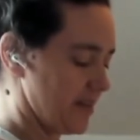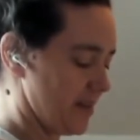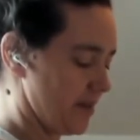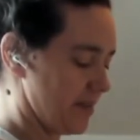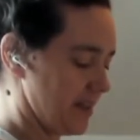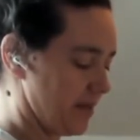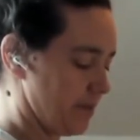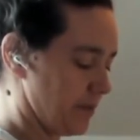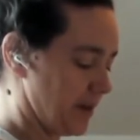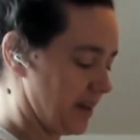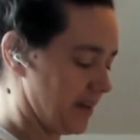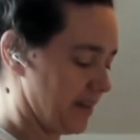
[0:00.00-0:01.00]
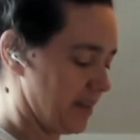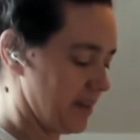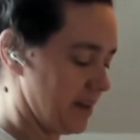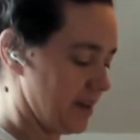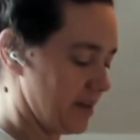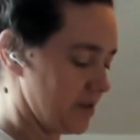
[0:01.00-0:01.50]
So this brings
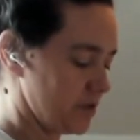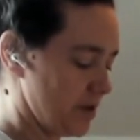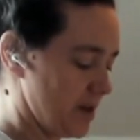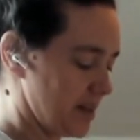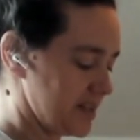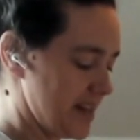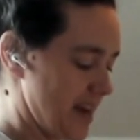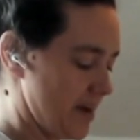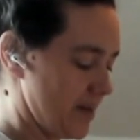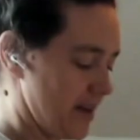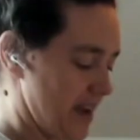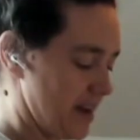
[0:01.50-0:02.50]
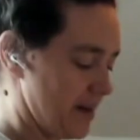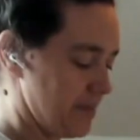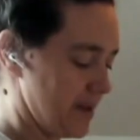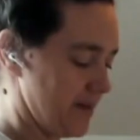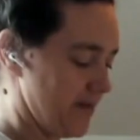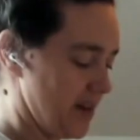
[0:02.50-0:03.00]
the trunk down at a
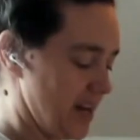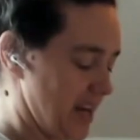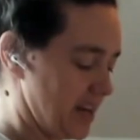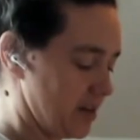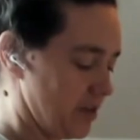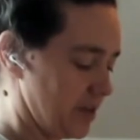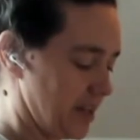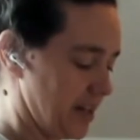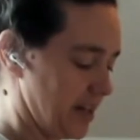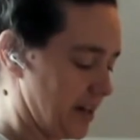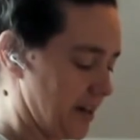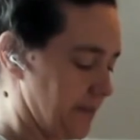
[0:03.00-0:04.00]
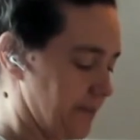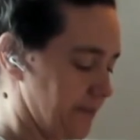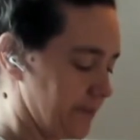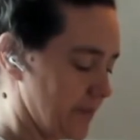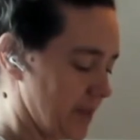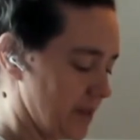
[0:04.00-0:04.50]
bit of an angle here.
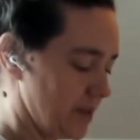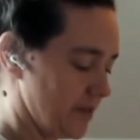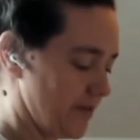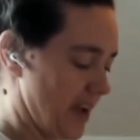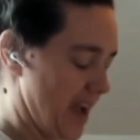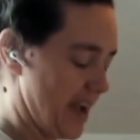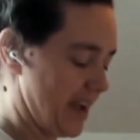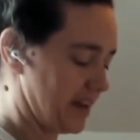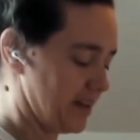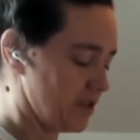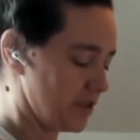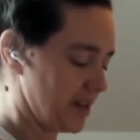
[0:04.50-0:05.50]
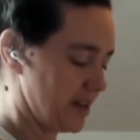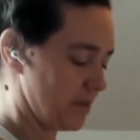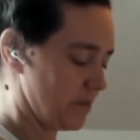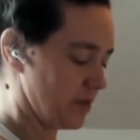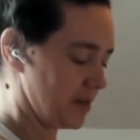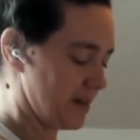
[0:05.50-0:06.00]
Your head, your
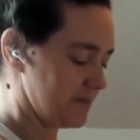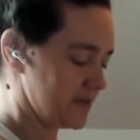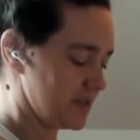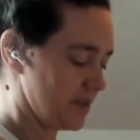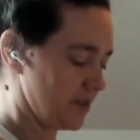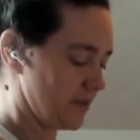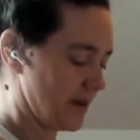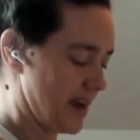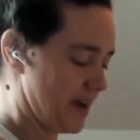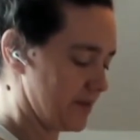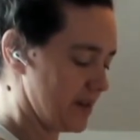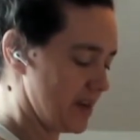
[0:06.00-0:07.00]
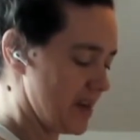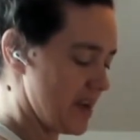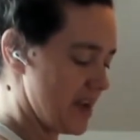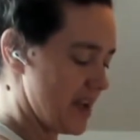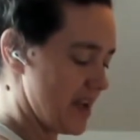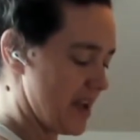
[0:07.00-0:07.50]
ear will come to the ground.
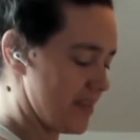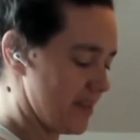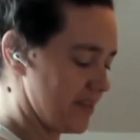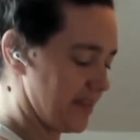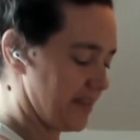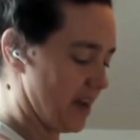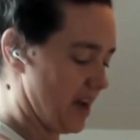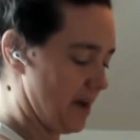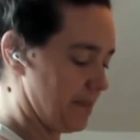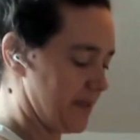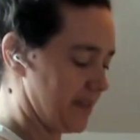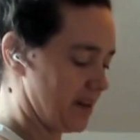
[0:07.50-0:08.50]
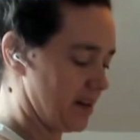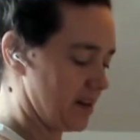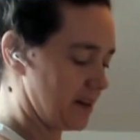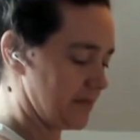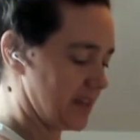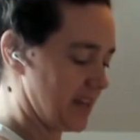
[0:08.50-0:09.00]
And then this opposite
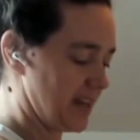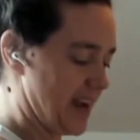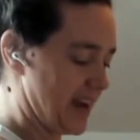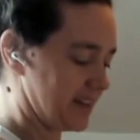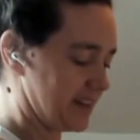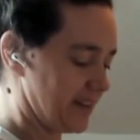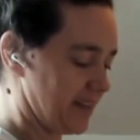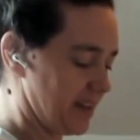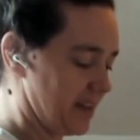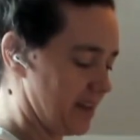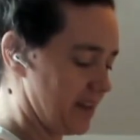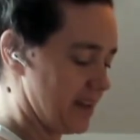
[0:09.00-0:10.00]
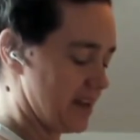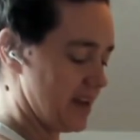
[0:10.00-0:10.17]
arm can act as a